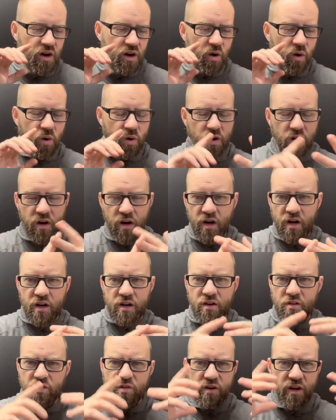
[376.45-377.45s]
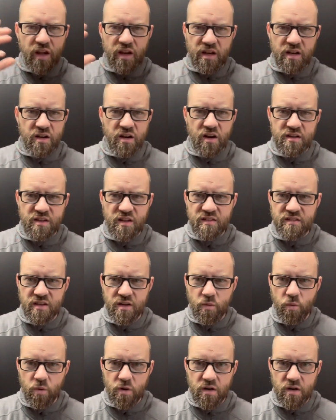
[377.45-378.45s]
or creating an artistic
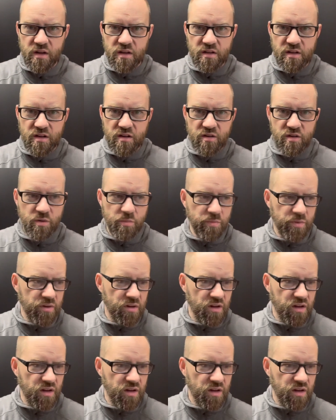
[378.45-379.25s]
work in a group,